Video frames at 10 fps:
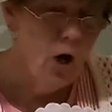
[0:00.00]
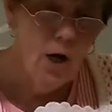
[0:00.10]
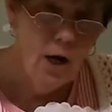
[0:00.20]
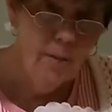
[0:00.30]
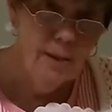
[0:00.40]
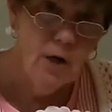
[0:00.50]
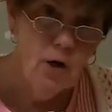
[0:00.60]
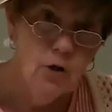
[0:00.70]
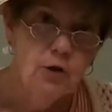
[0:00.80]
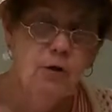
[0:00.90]
are helping
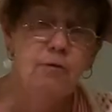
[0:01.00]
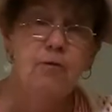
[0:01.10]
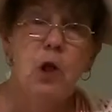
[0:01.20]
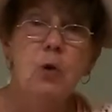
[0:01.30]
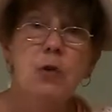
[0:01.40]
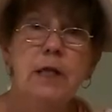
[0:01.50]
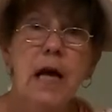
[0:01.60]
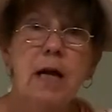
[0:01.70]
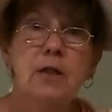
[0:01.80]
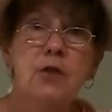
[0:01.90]
her to float
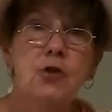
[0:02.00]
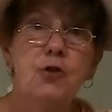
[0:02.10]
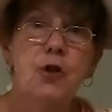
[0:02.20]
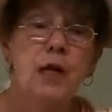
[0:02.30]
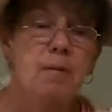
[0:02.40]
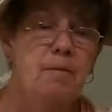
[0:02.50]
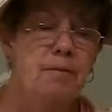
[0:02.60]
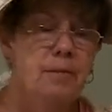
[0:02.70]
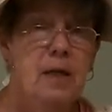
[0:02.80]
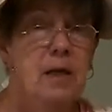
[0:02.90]
downstream.
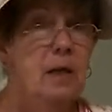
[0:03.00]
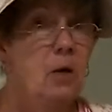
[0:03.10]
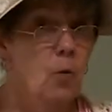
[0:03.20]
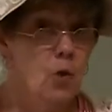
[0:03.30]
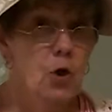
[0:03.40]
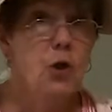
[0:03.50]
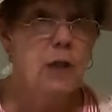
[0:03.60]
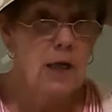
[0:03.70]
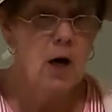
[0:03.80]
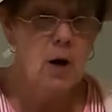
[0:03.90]
We're
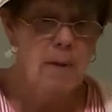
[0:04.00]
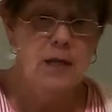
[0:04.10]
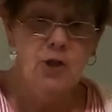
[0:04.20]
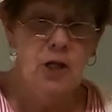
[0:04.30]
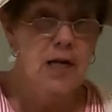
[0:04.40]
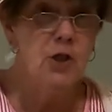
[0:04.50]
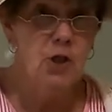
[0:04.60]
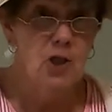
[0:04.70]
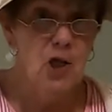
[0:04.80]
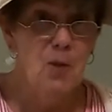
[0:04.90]
using our
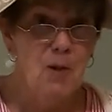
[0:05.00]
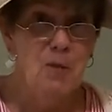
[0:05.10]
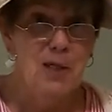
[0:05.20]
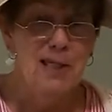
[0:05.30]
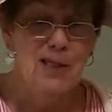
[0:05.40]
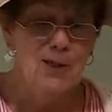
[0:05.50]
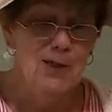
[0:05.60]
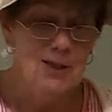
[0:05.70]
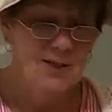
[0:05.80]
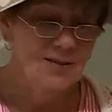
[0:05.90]
imaginations, aren't we, boys and
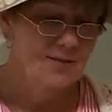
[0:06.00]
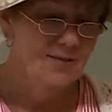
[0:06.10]
girls?